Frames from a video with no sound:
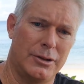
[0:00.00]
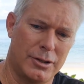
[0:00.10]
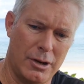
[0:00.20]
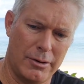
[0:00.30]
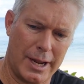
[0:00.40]

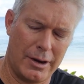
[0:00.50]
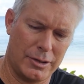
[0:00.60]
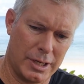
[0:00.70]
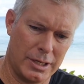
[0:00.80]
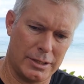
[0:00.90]
There's no
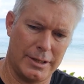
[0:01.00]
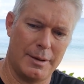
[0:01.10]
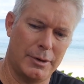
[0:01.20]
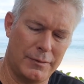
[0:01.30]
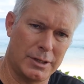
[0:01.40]
guarantees
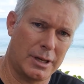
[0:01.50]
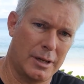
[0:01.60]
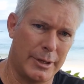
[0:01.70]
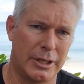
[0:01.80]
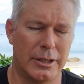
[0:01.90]
that muffin's
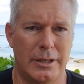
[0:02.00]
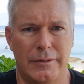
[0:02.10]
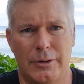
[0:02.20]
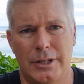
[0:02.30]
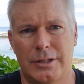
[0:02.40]
going to be good,
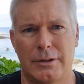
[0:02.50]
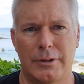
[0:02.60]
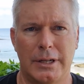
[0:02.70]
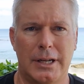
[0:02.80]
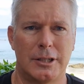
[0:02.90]
even though this is a
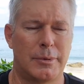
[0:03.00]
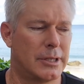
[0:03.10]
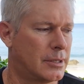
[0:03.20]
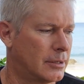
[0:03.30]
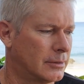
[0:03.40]
really nice
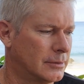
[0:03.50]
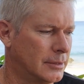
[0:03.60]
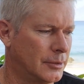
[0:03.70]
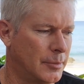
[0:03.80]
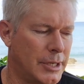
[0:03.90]
place here
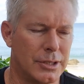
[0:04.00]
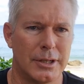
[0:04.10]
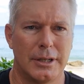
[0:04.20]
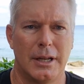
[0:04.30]
on the beach.